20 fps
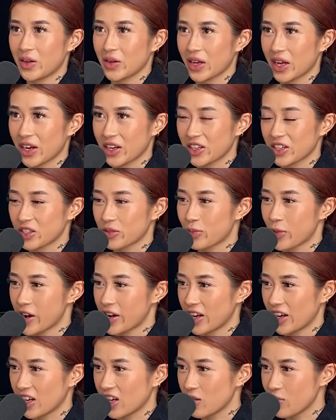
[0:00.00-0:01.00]
care to
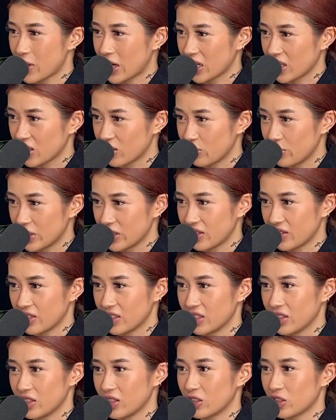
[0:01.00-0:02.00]
spread anybody's
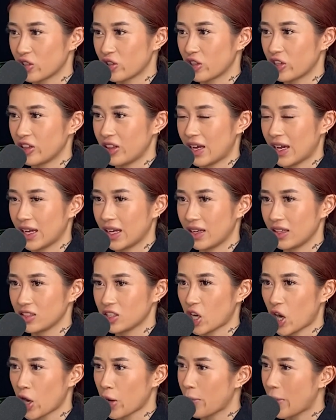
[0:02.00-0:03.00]
business or like
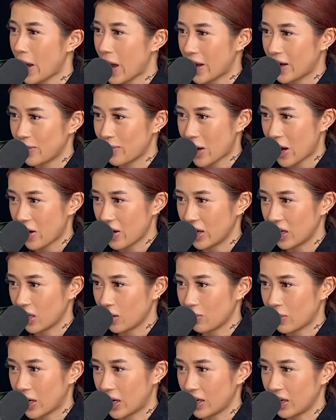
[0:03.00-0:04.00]
talk bad about
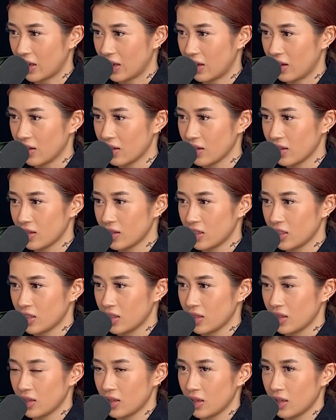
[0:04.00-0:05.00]
anybody,
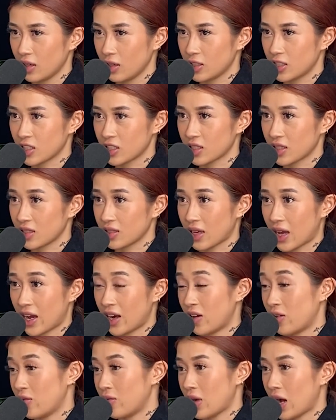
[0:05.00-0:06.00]
just because I
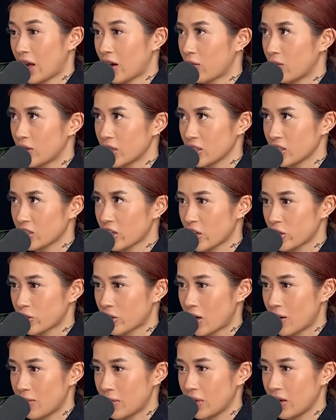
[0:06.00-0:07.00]
don't want to start
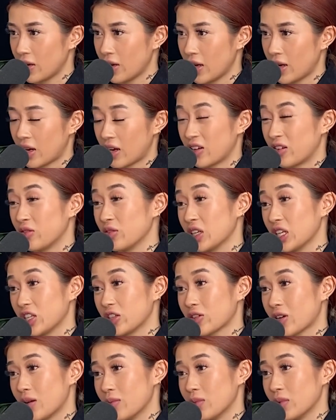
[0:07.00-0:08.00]
drama, and I don't need
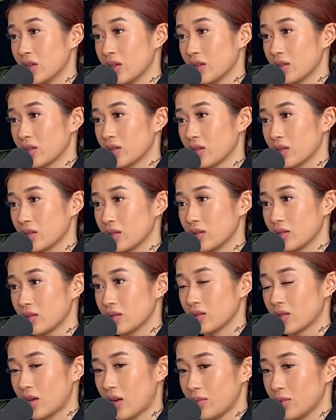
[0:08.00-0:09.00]
drama,
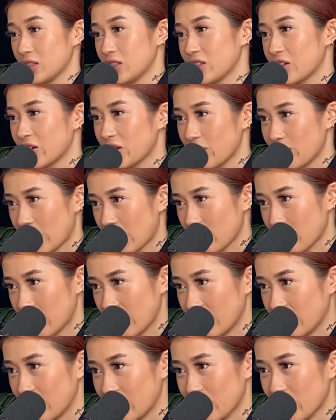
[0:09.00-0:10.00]
because I'm just here to make
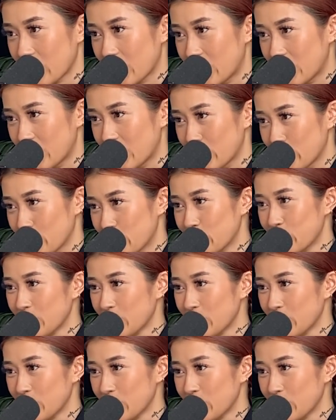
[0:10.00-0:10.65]
money and go home.